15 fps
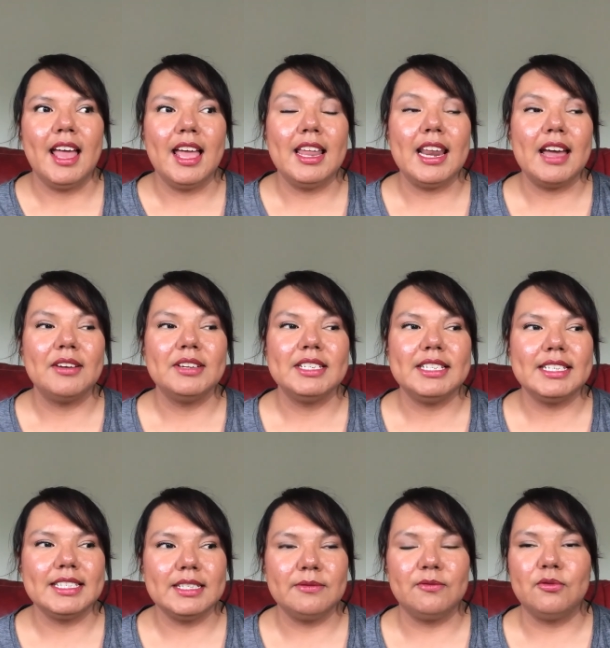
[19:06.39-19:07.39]
and I was
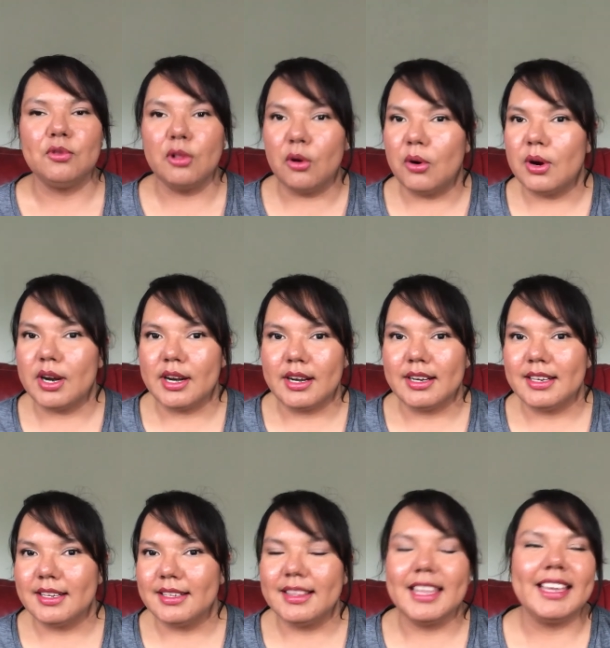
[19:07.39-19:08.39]
just floored.
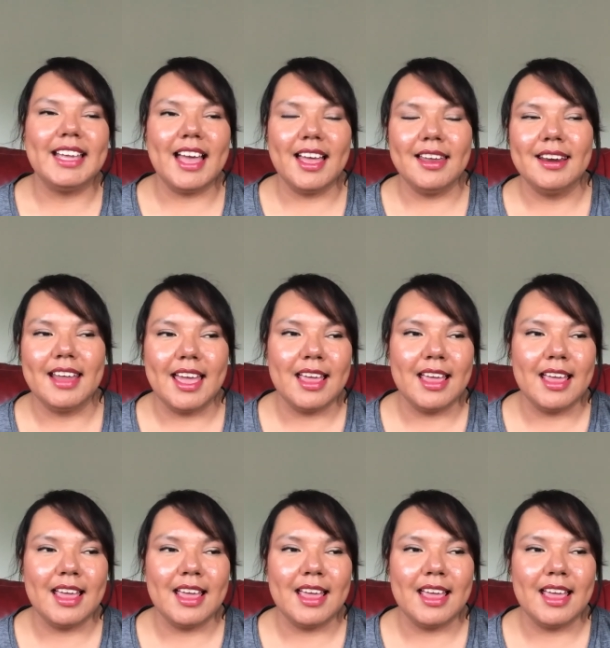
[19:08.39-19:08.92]
Like I